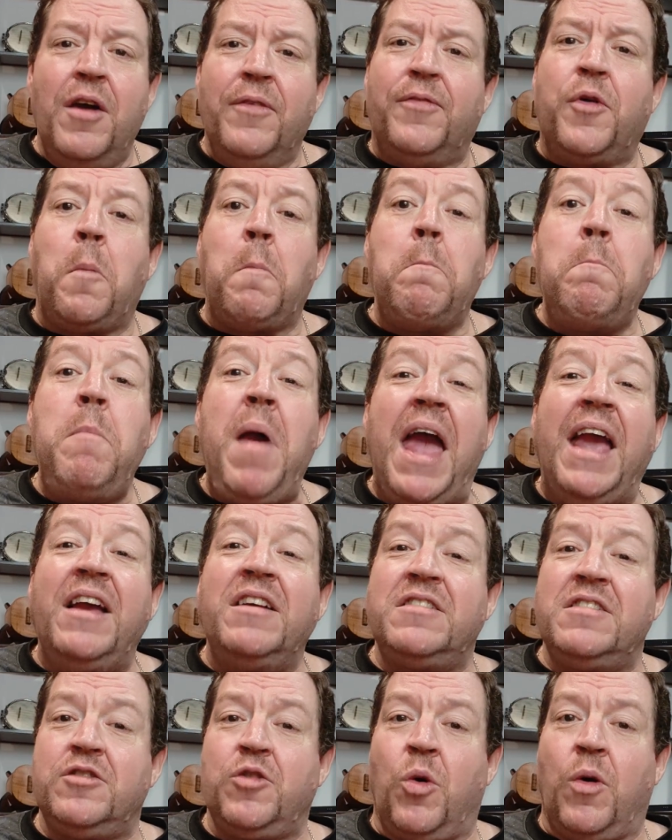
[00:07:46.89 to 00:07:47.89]
for
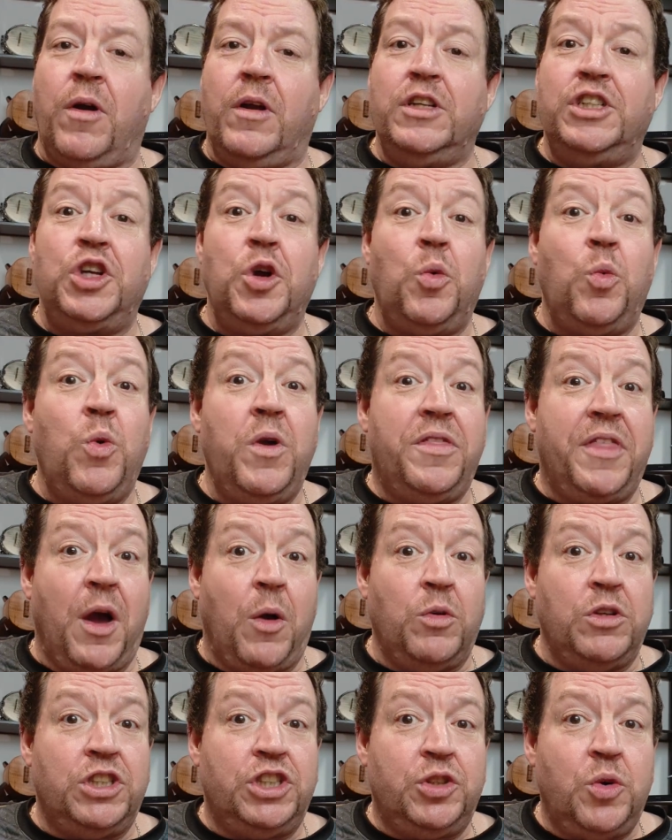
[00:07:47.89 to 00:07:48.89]
mega storage
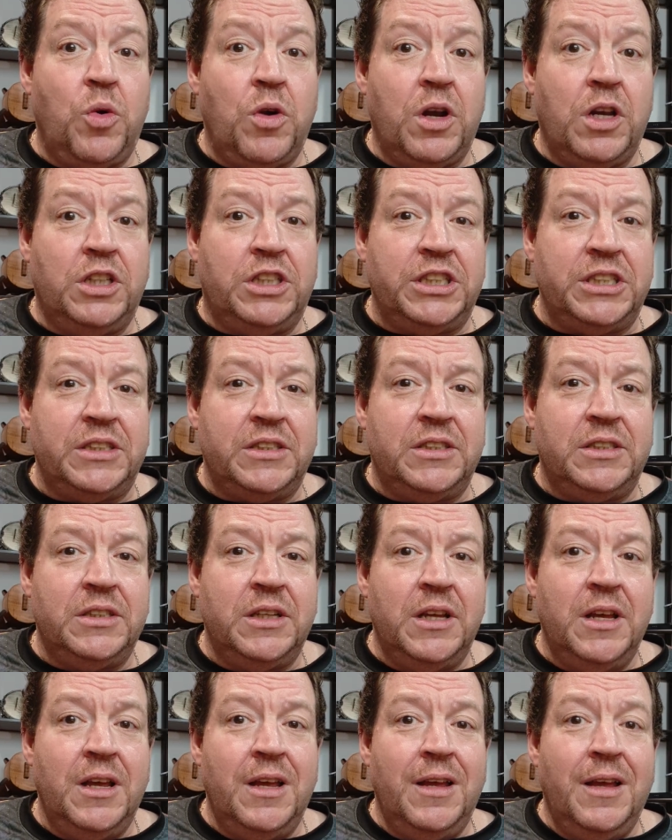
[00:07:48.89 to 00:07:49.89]
without shortages.